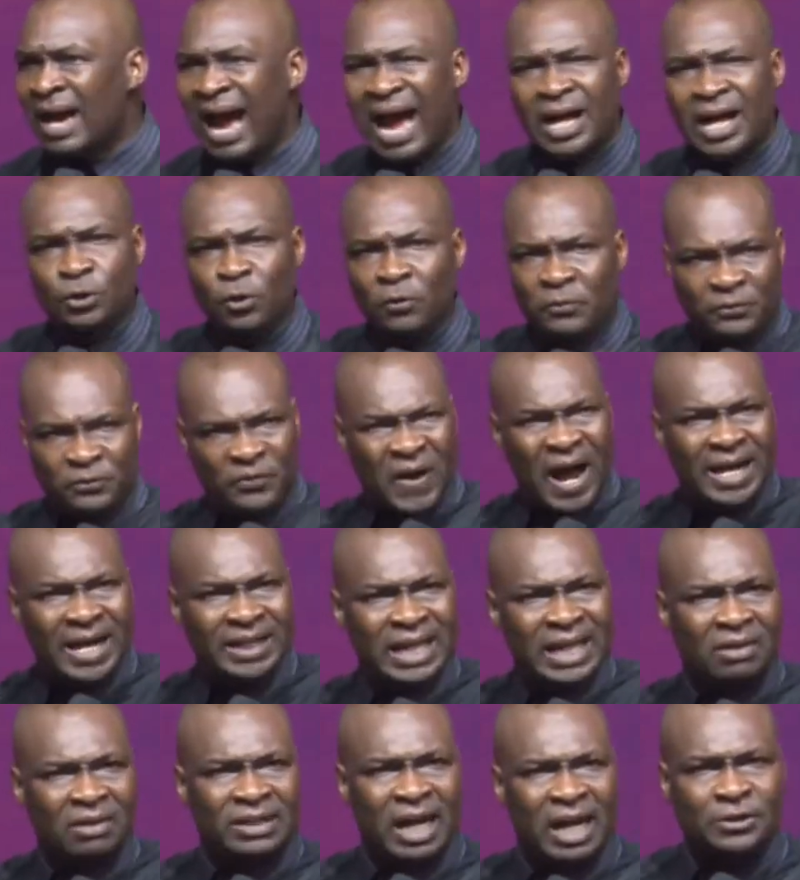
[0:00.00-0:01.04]
and you
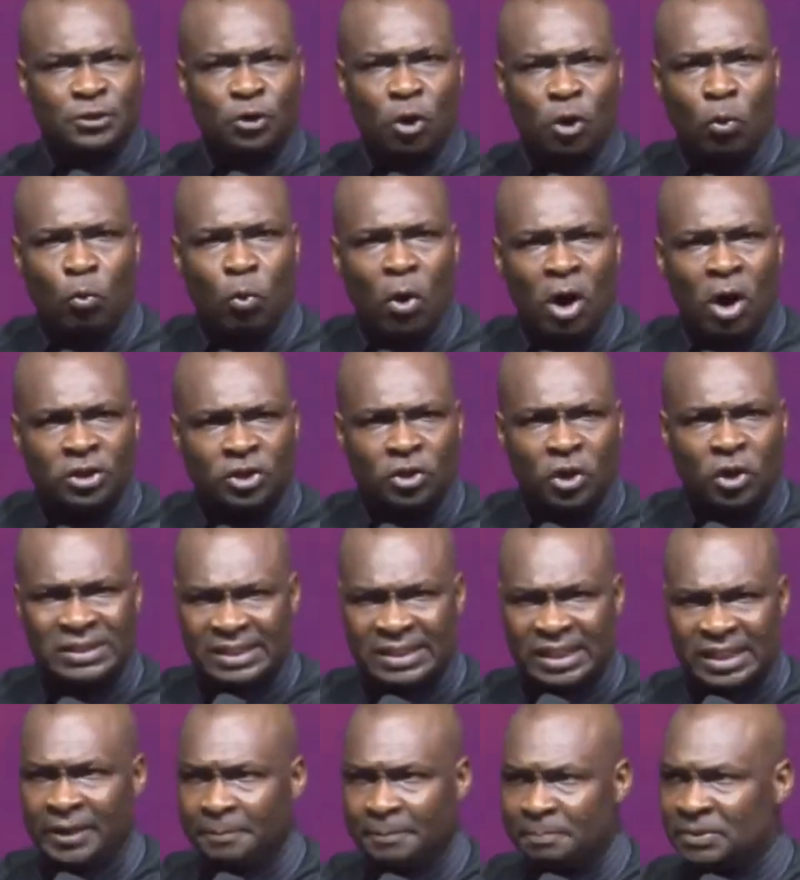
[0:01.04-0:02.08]
find out that your word just
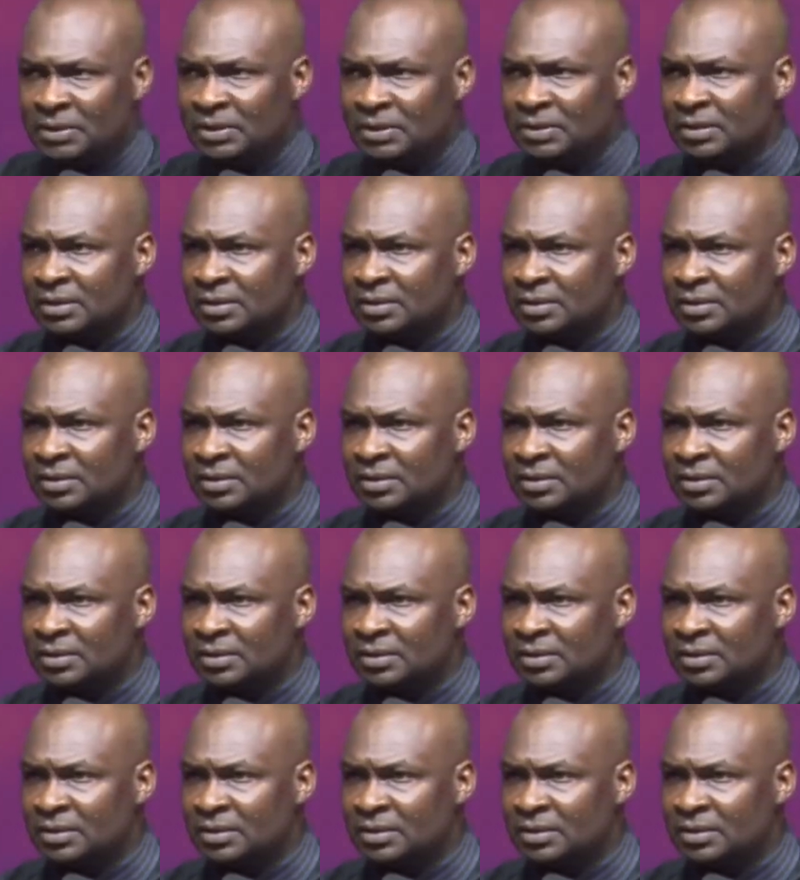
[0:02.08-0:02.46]
slipped